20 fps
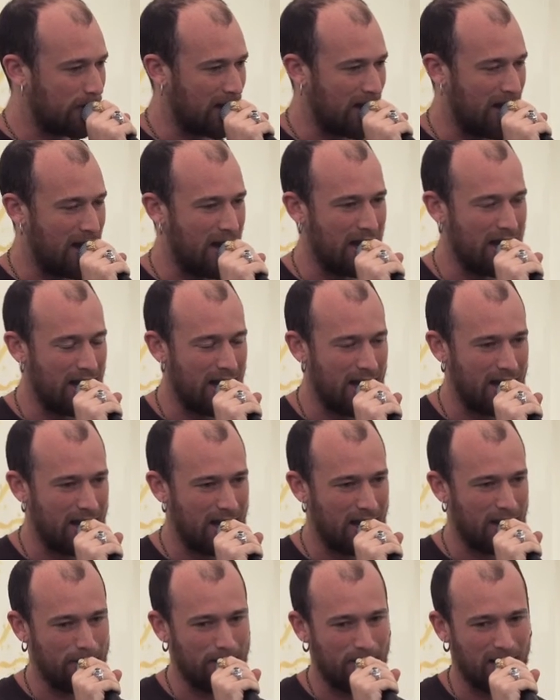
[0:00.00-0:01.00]
I
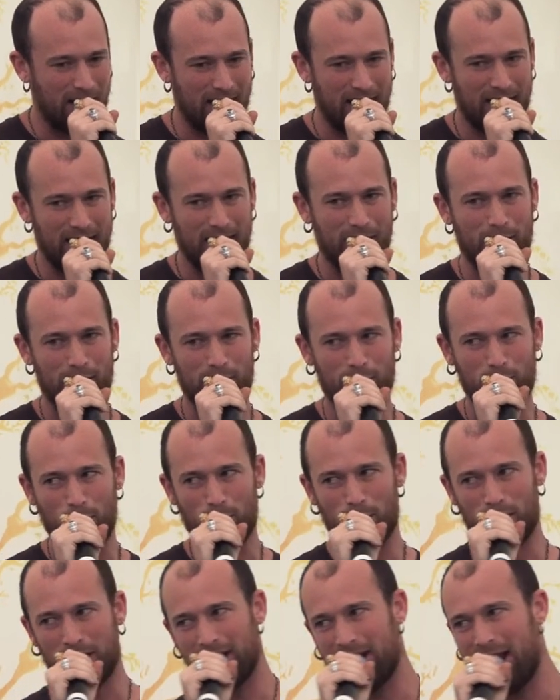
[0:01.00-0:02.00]
am a
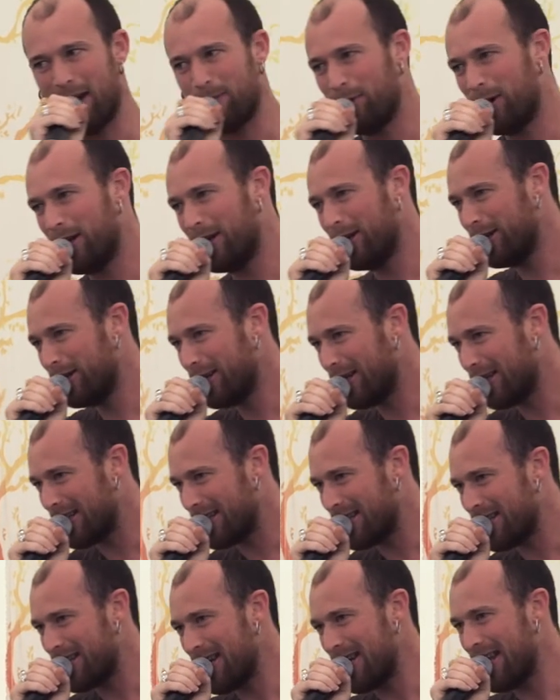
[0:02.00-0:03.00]
hardcore collaborator, I
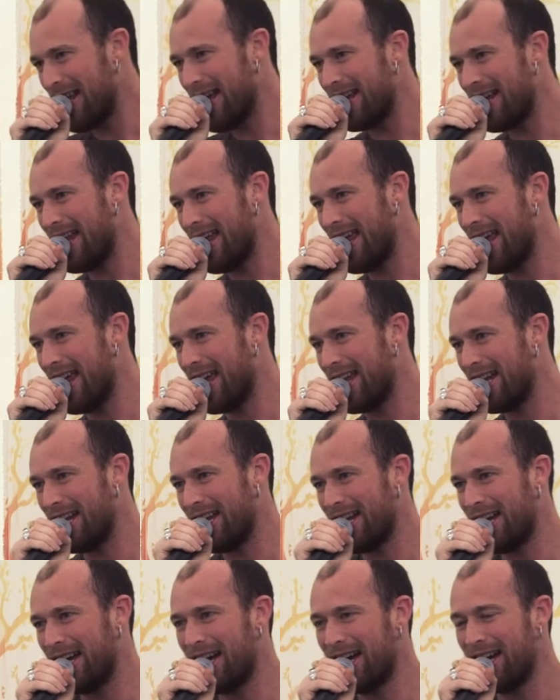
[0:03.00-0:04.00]
like to say that,
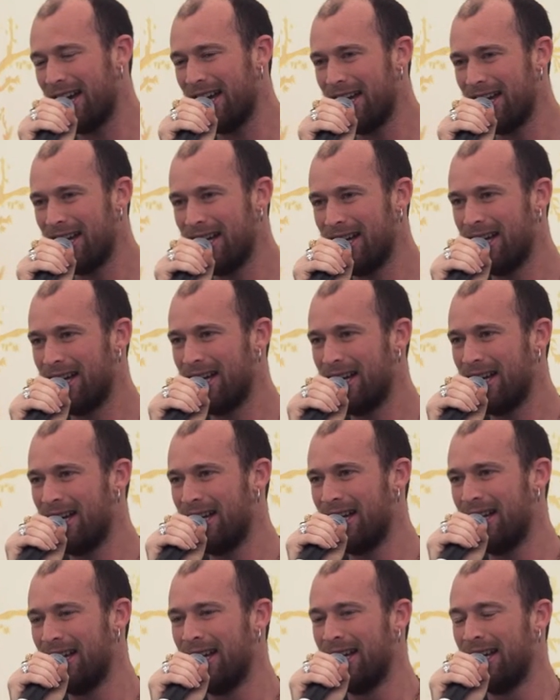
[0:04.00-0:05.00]
and
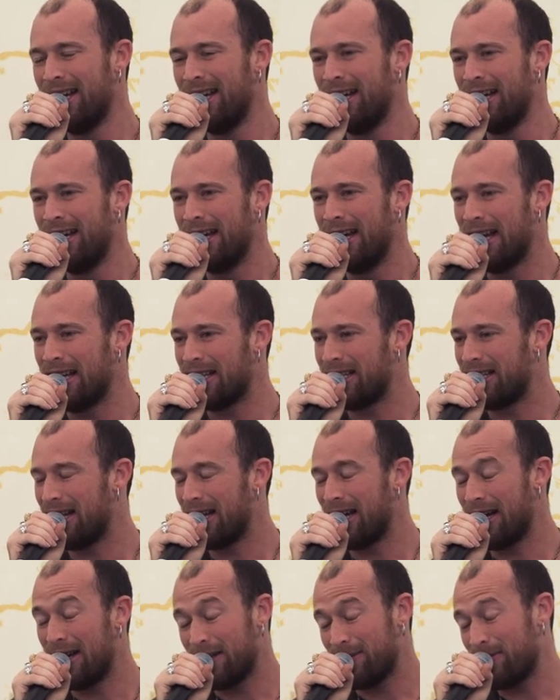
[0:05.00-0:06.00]
it's
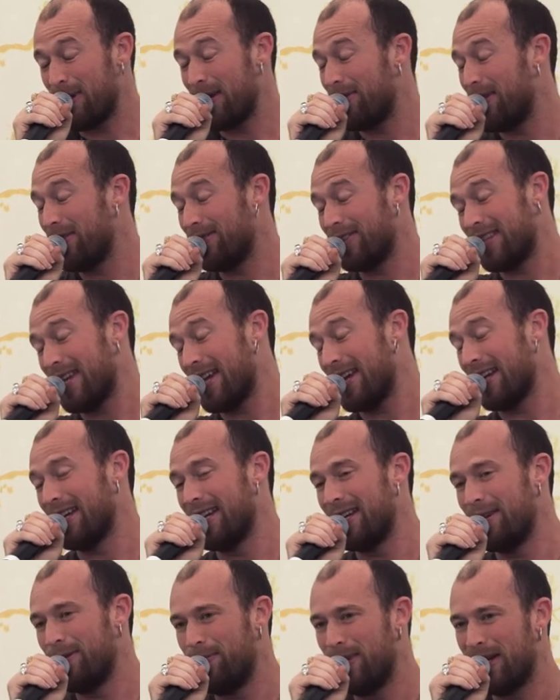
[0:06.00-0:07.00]
my favorite thing,
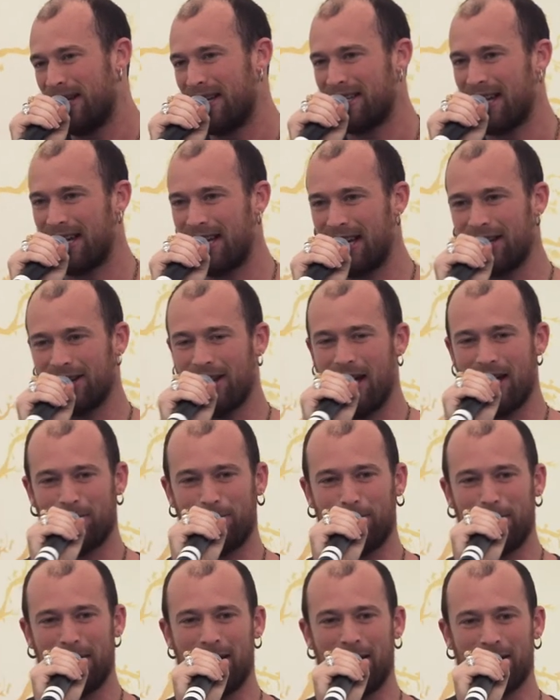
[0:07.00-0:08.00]
because I get a lot
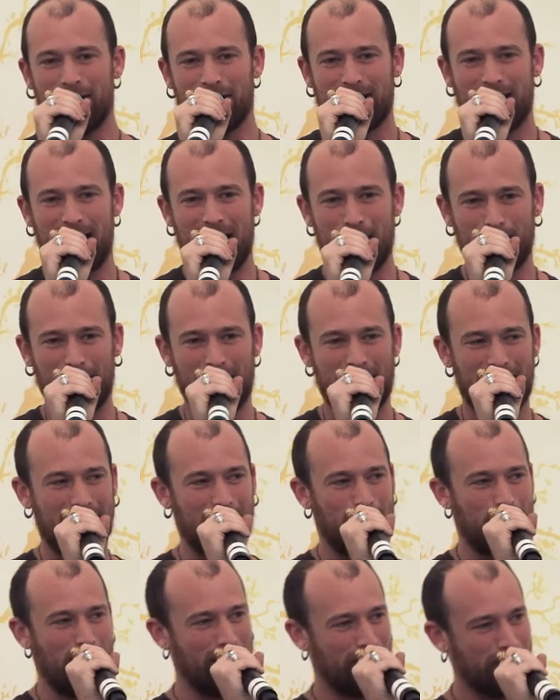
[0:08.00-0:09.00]
of me all the time, can't
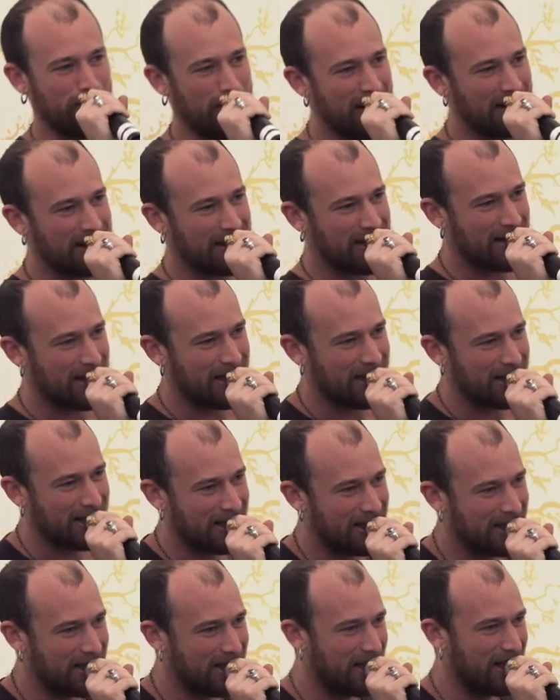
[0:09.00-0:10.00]
get away from it,
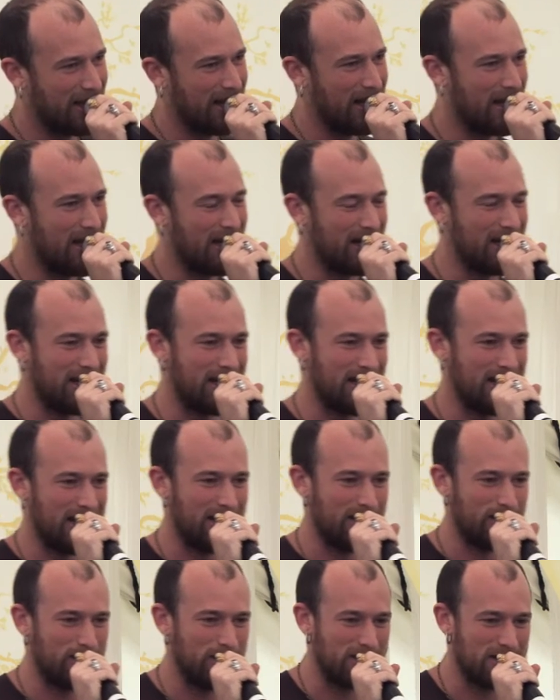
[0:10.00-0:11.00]

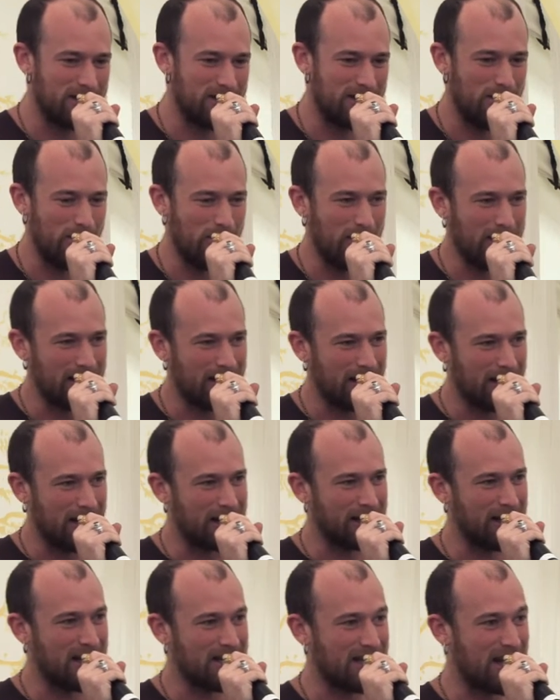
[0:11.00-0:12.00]
and which is annoying,
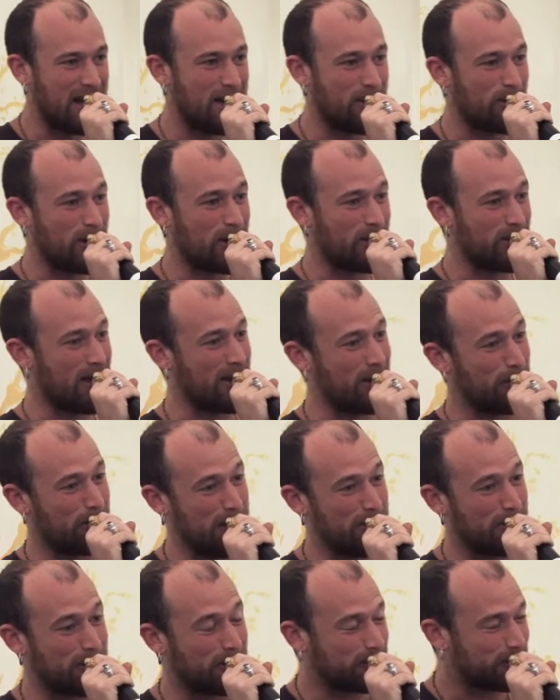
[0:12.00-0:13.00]
unless I work with other
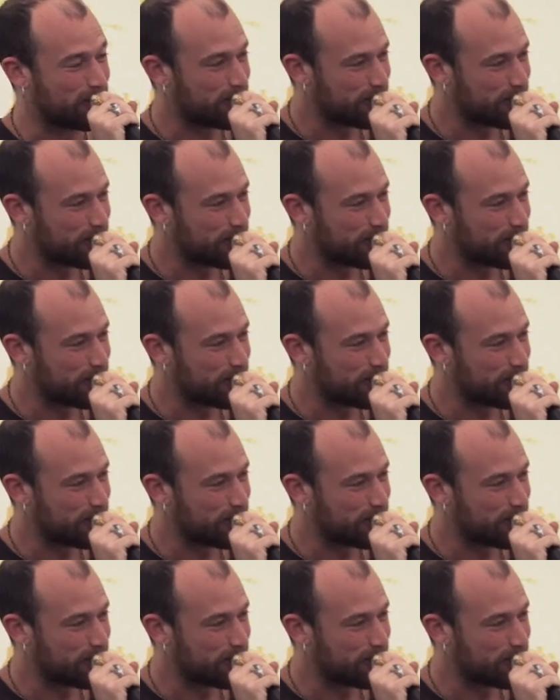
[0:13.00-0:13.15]
people.